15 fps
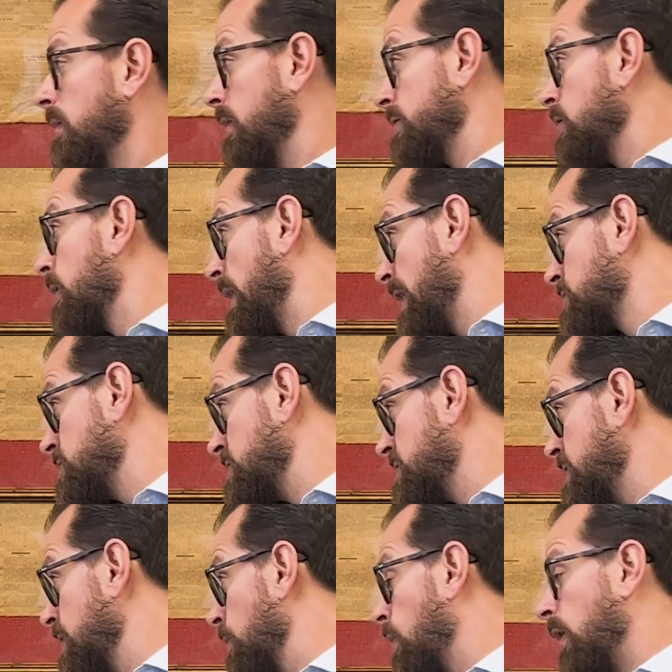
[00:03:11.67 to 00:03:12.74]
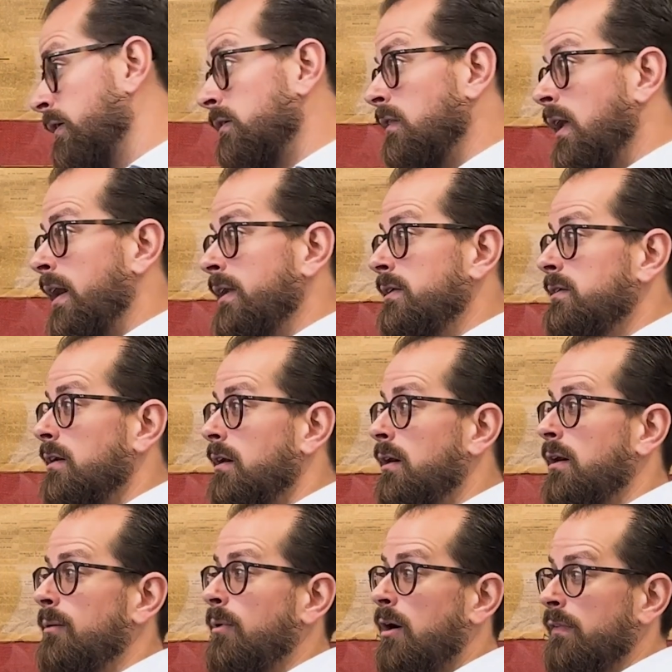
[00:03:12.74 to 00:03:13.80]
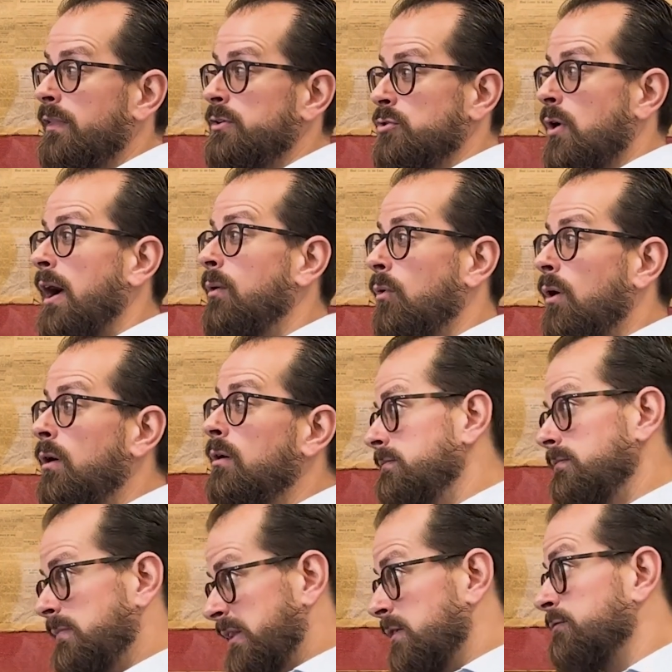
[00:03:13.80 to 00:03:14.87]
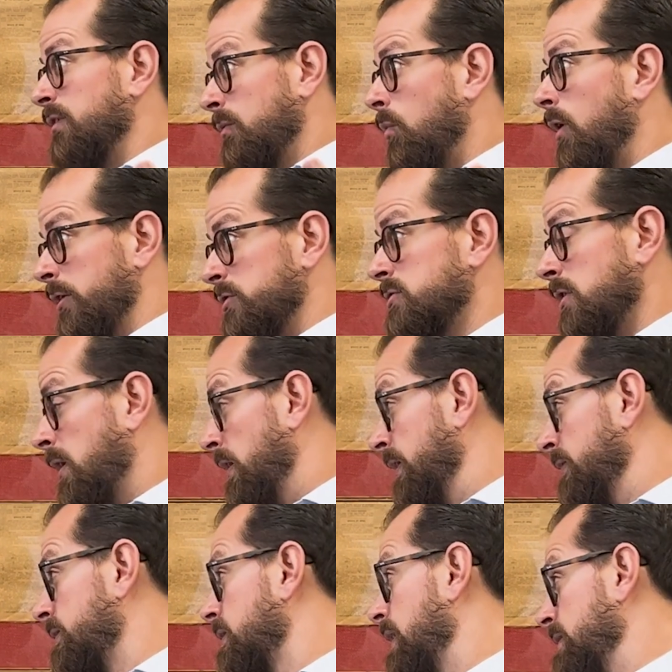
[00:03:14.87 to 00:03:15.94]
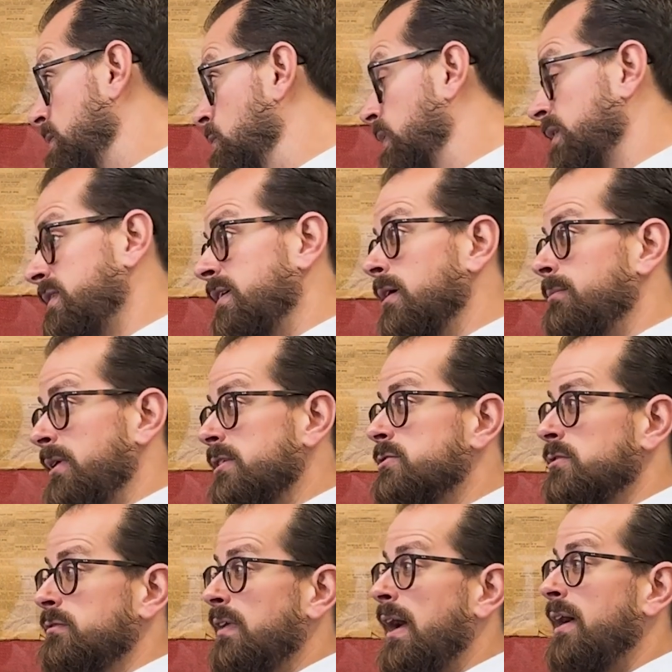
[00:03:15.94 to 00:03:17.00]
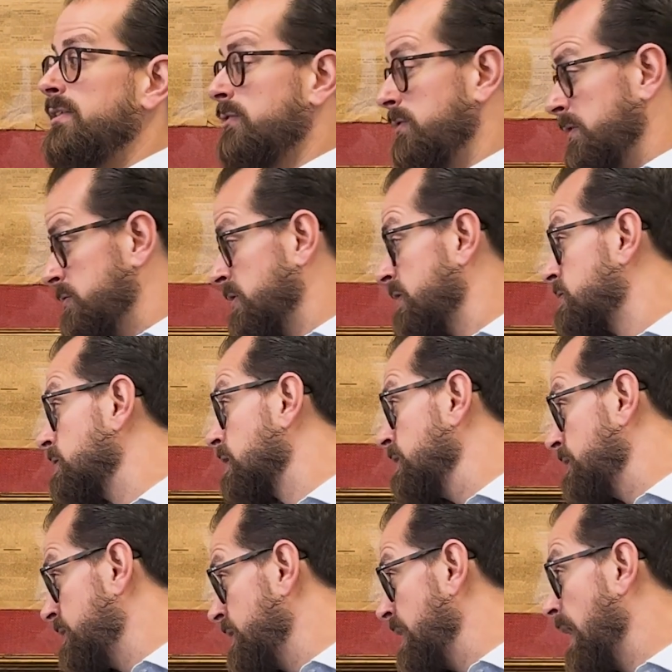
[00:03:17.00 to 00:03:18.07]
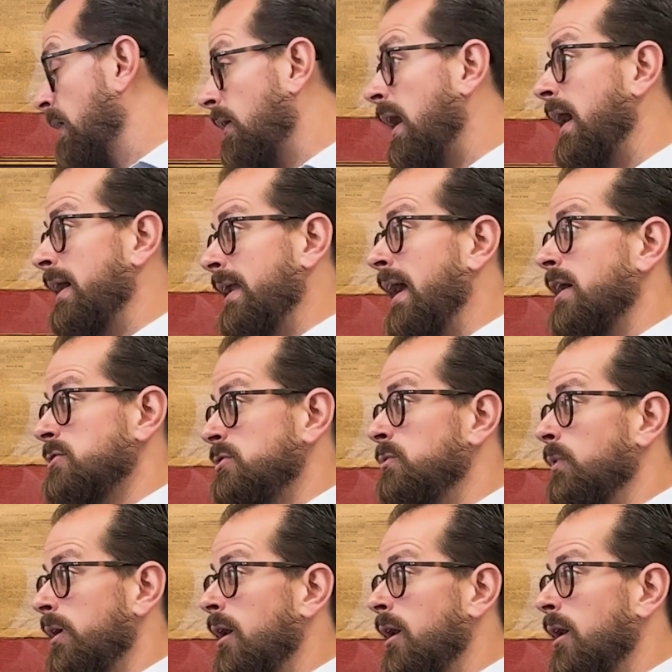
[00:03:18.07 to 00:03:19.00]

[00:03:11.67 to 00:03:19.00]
You'll actually see a water line on the drywall that the flood waters caused, and you want to take a picture of that so the adjuster can see how high it actually went